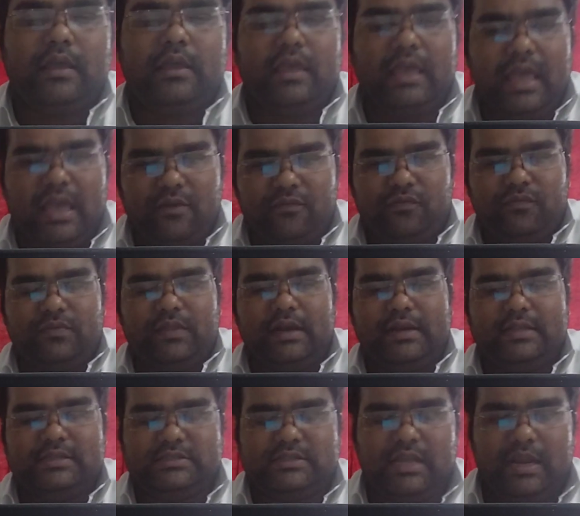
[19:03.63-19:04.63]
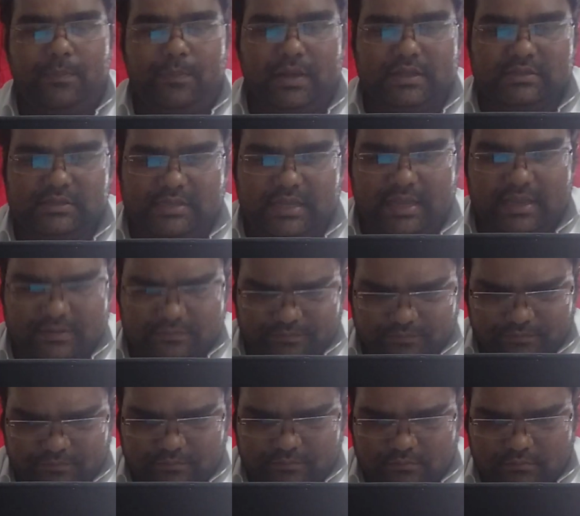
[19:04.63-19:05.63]
if the discrepancy
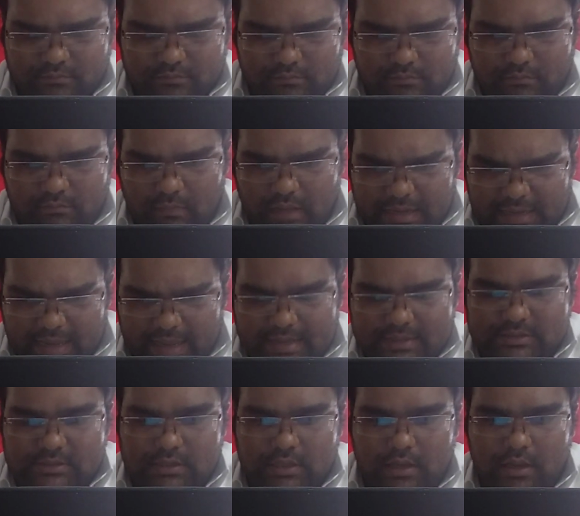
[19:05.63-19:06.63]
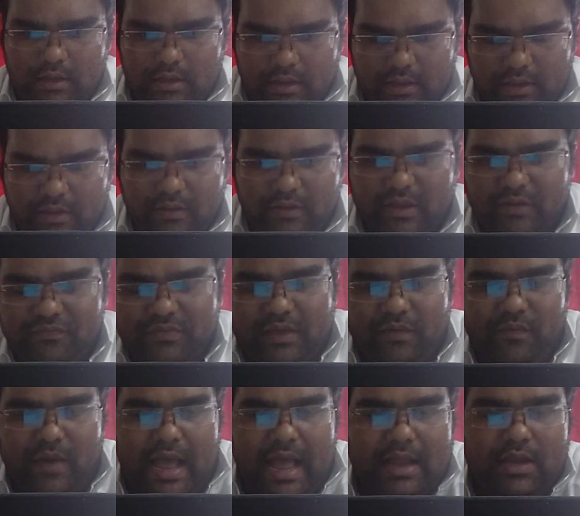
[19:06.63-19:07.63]
is, if
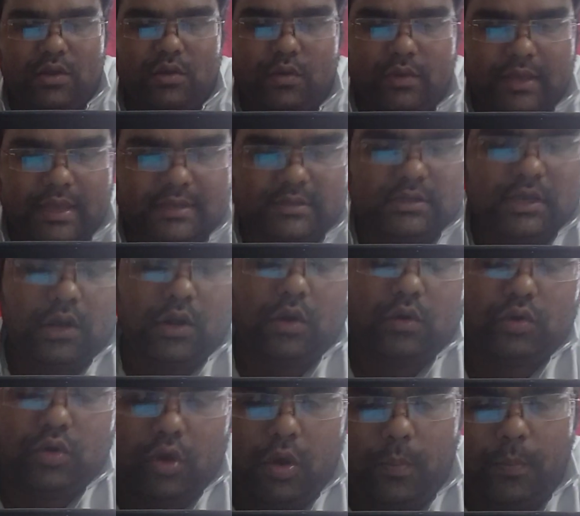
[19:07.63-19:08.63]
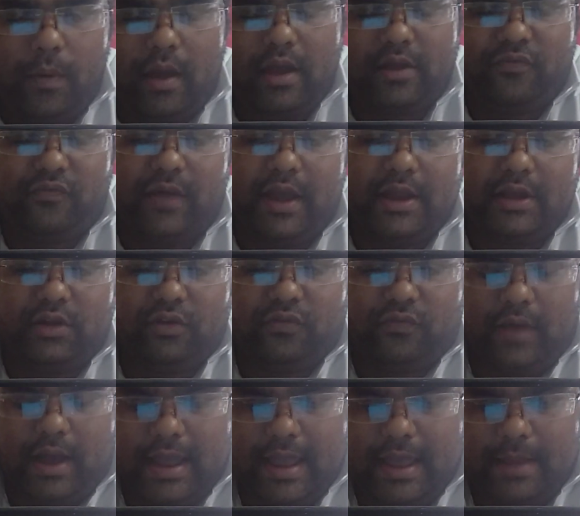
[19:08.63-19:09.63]
the value is 2.5 to
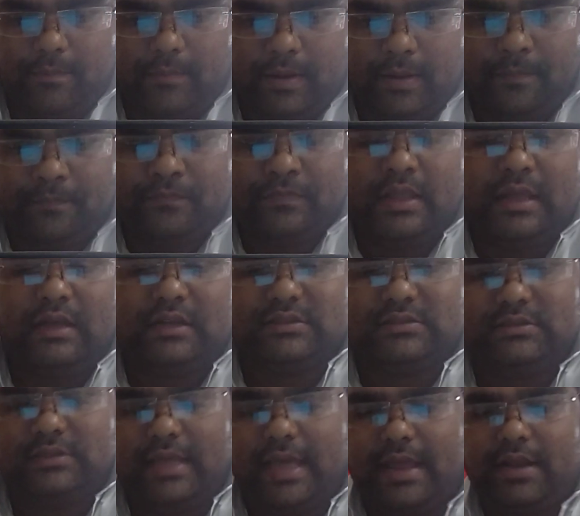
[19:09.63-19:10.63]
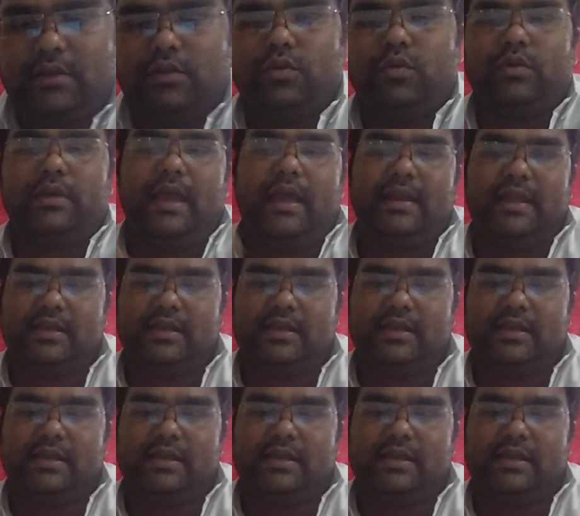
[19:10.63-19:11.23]
5 mm, then you can